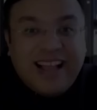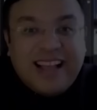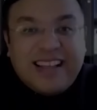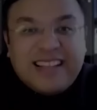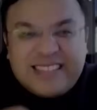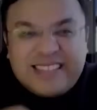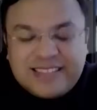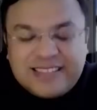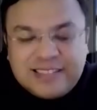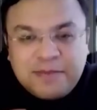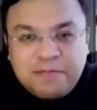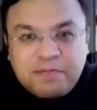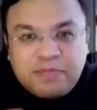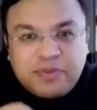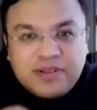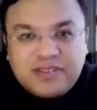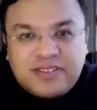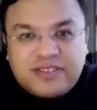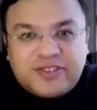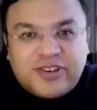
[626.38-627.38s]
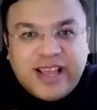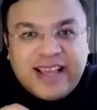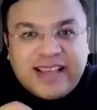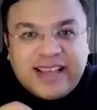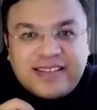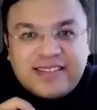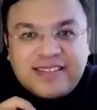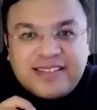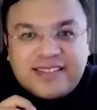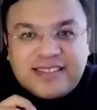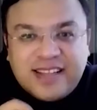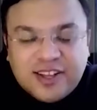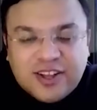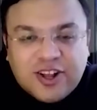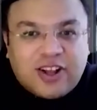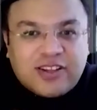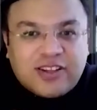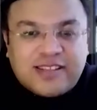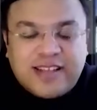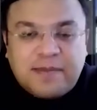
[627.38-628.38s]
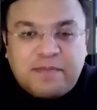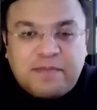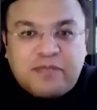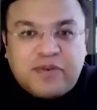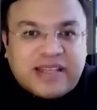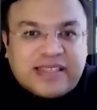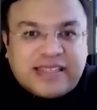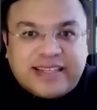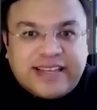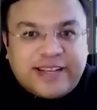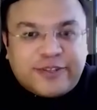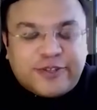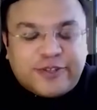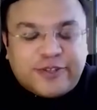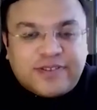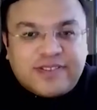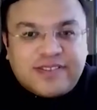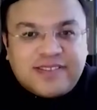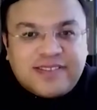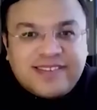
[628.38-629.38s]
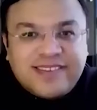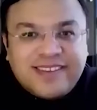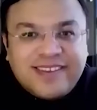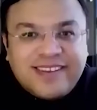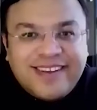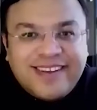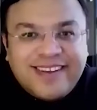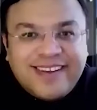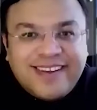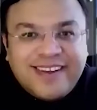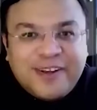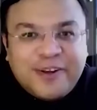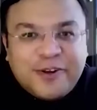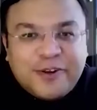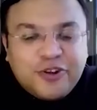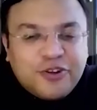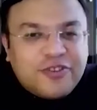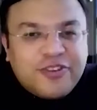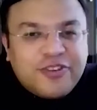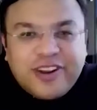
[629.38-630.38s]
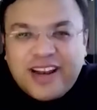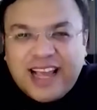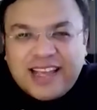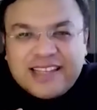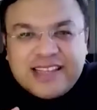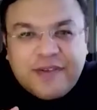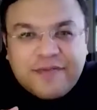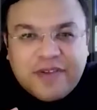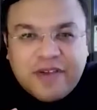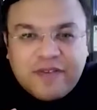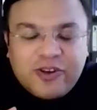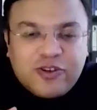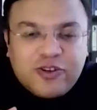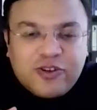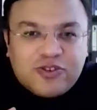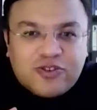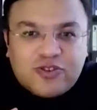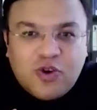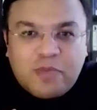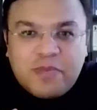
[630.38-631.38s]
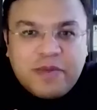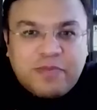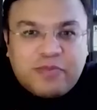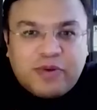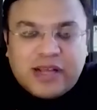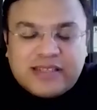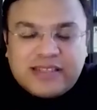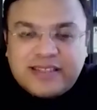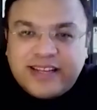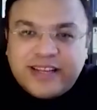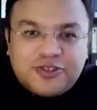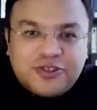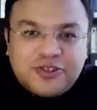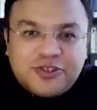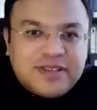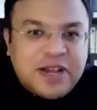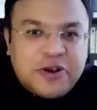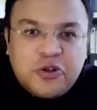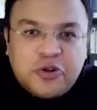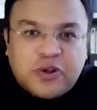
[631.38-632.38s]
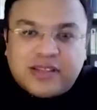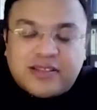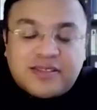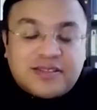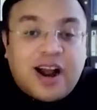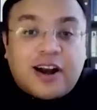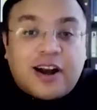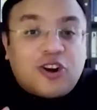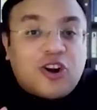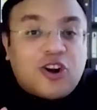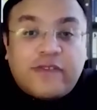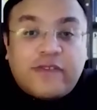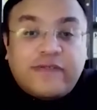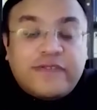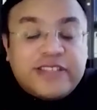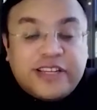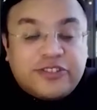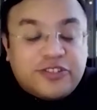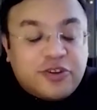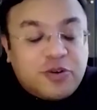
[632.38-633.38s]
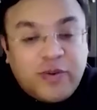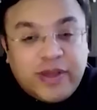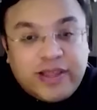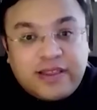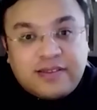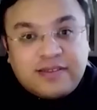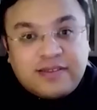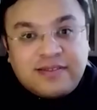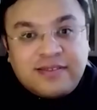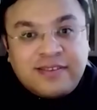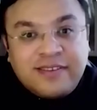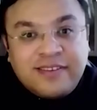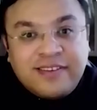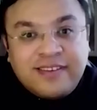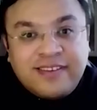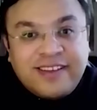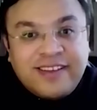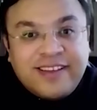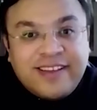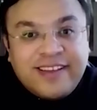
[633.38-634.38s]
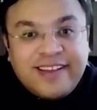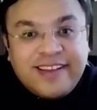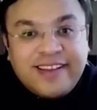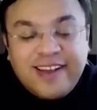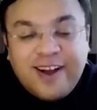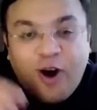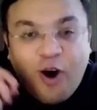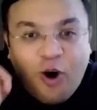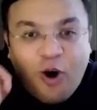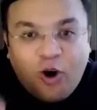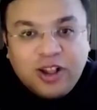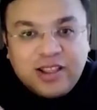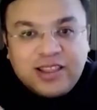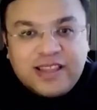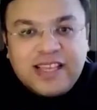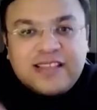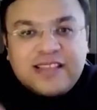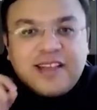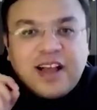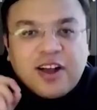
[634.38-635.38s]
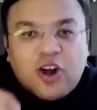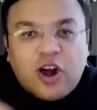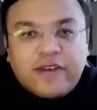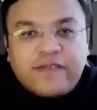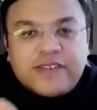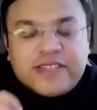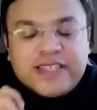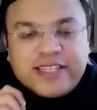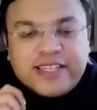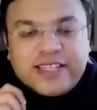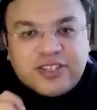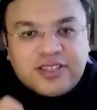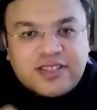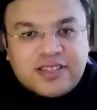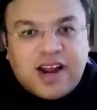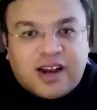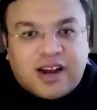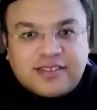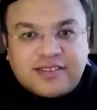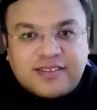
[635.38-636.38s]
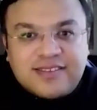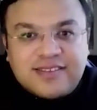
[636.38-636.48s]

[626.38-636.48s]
Simple sales concept presentations. Do you realize I've given you so many presentations that you can start a conversation with? All these are conversation starters.